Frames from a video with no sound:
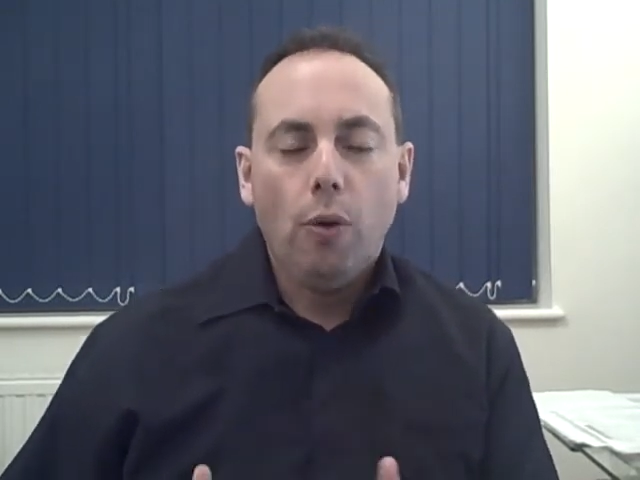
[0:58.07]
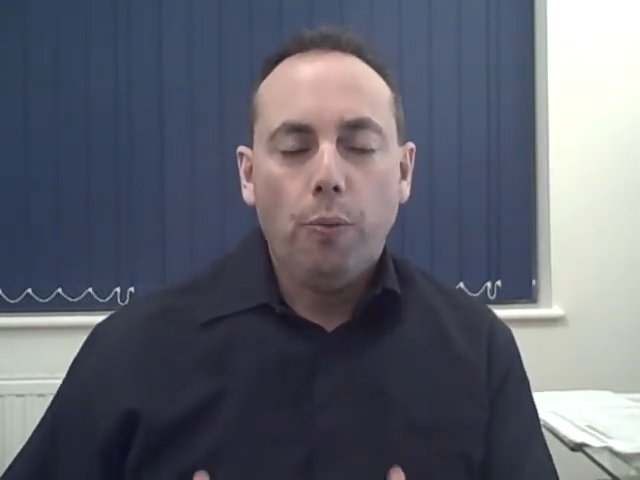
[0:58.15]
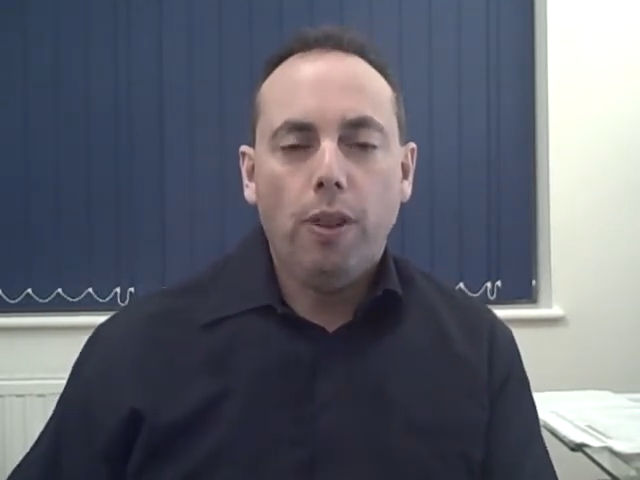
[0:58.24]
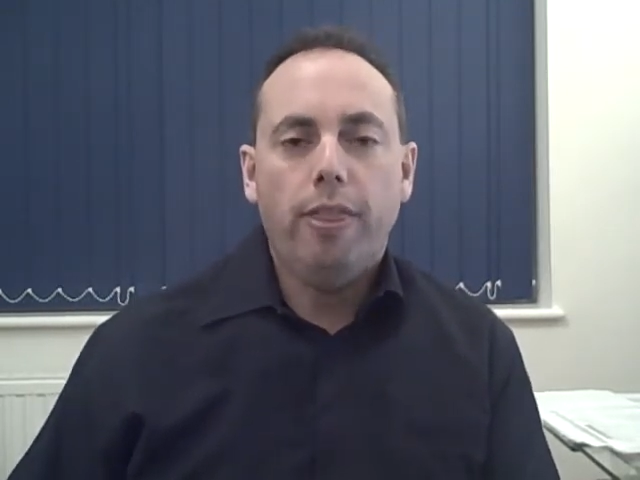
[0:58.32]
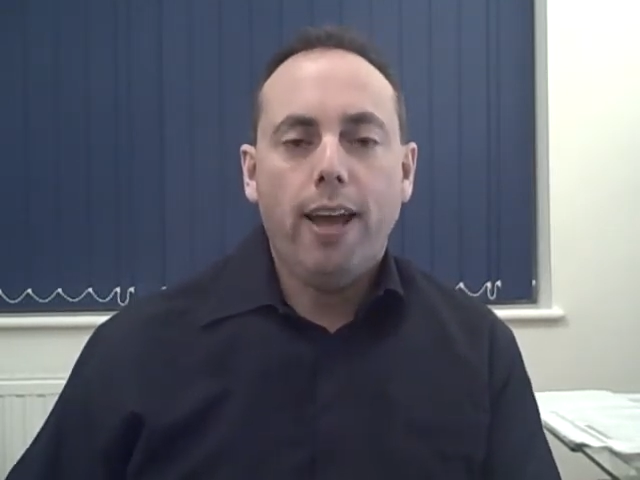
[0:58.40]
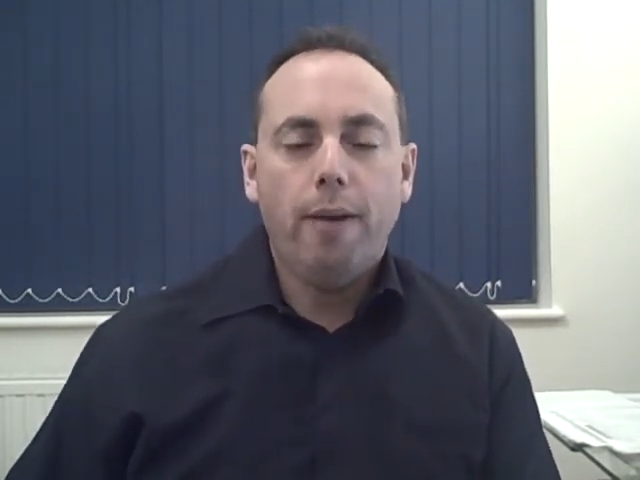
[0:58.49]

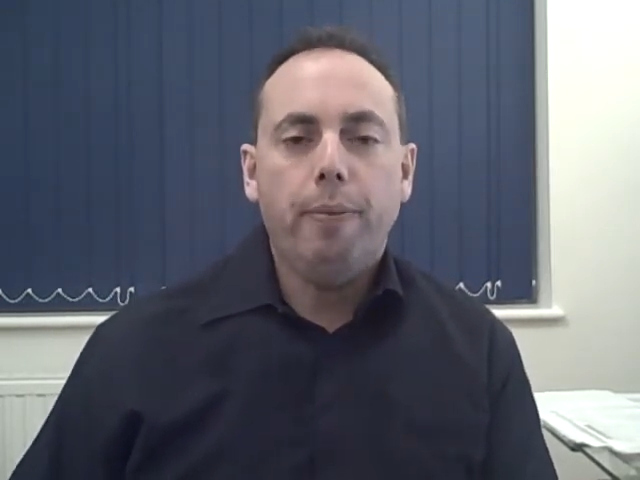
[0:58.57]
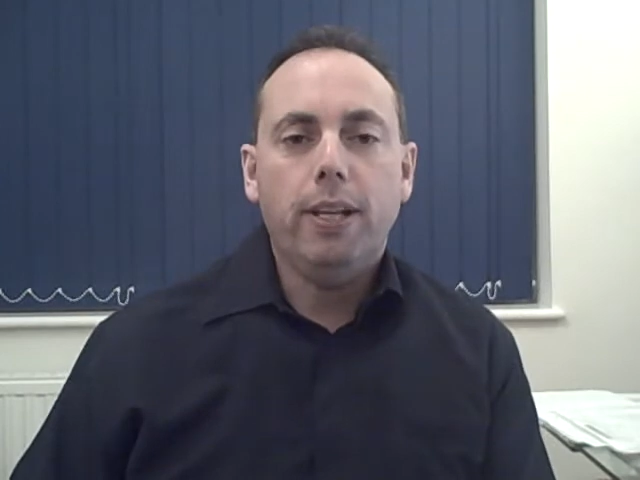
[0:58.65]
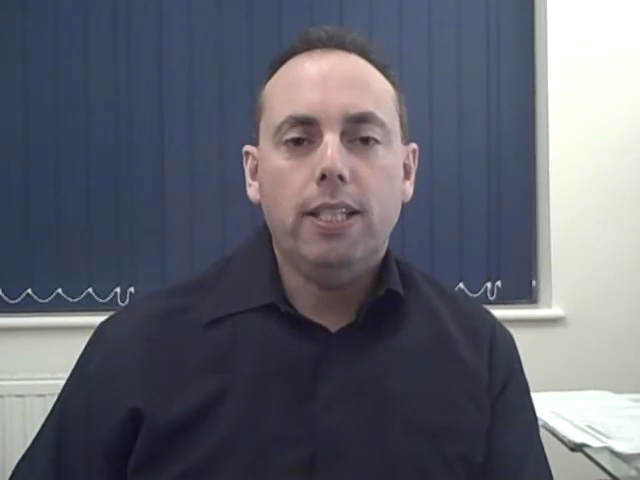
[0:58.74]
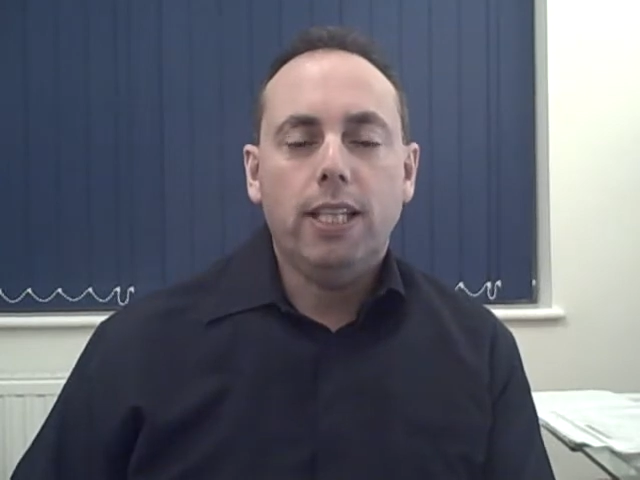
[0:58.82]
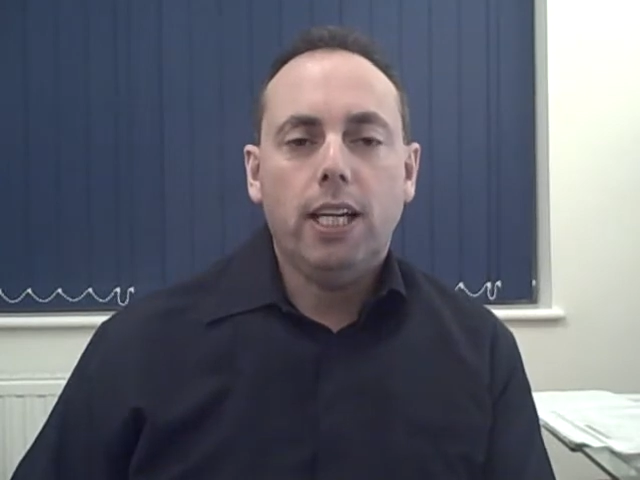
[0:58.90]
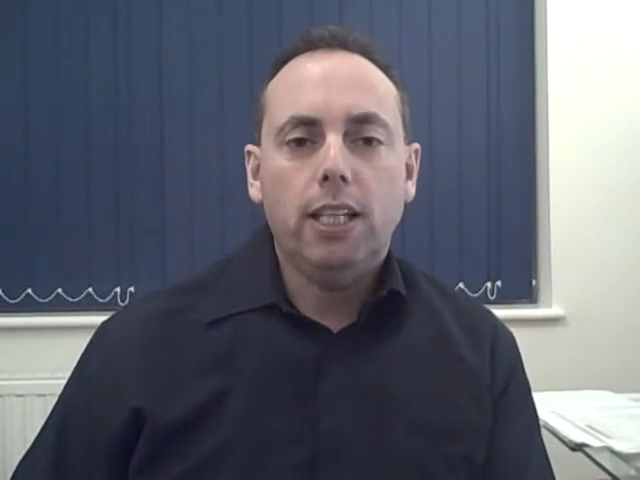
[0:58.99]
with that
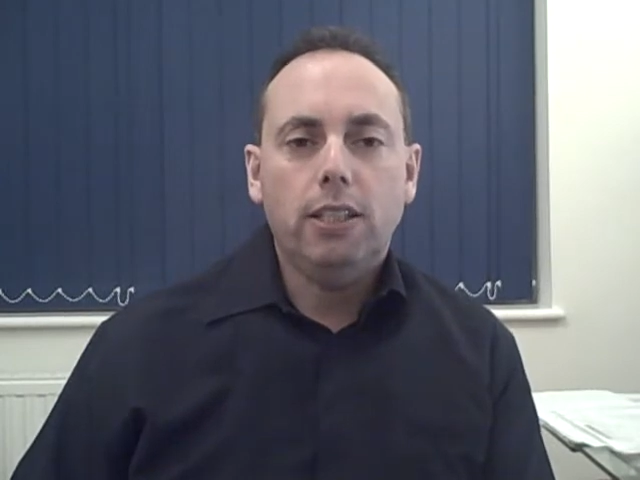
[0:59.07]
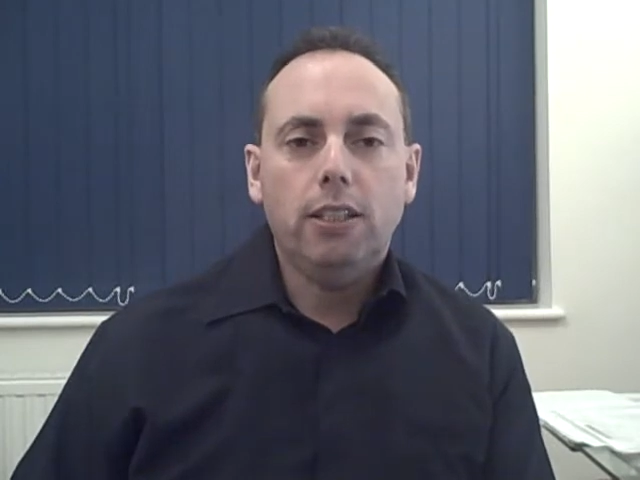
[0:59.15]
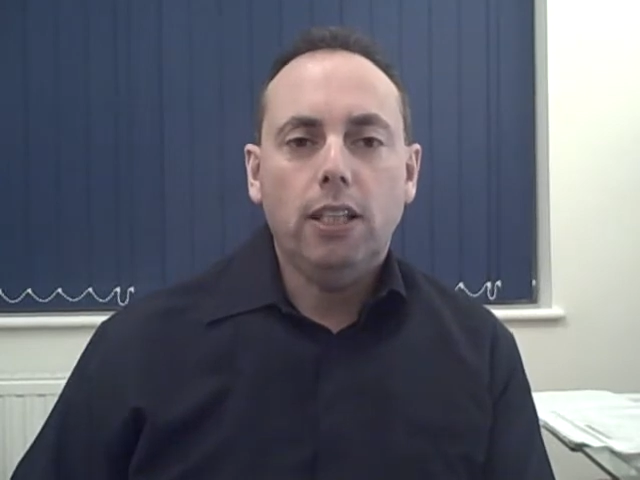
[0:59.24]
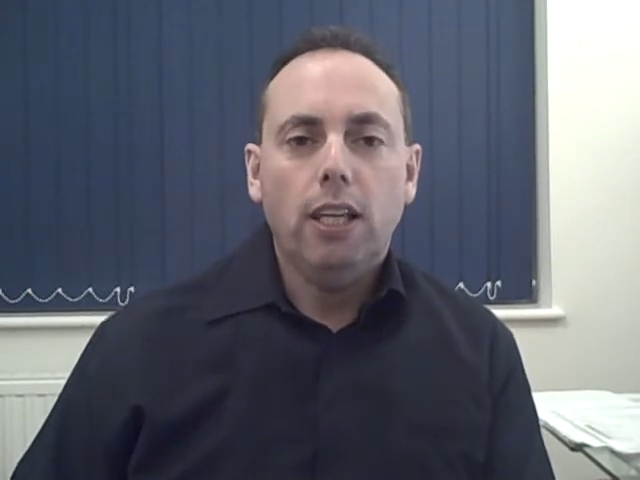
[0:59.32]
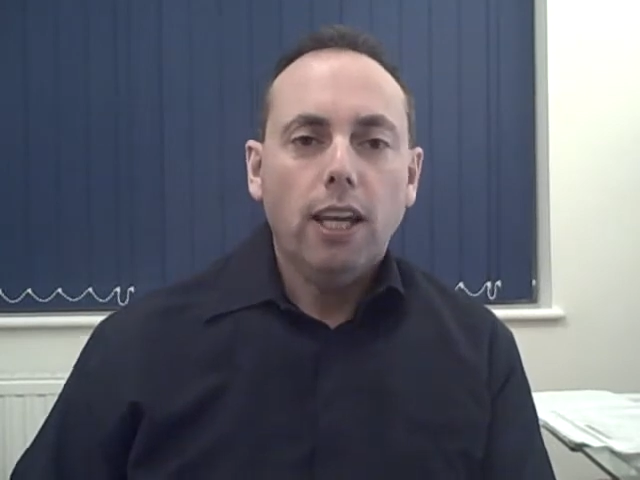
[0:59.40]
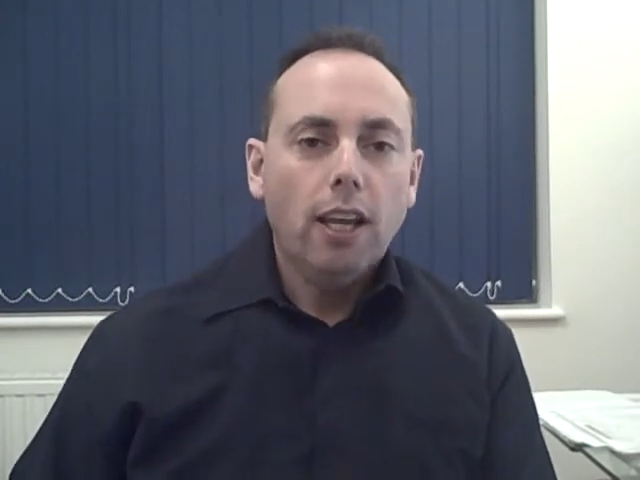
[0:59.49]
mentality.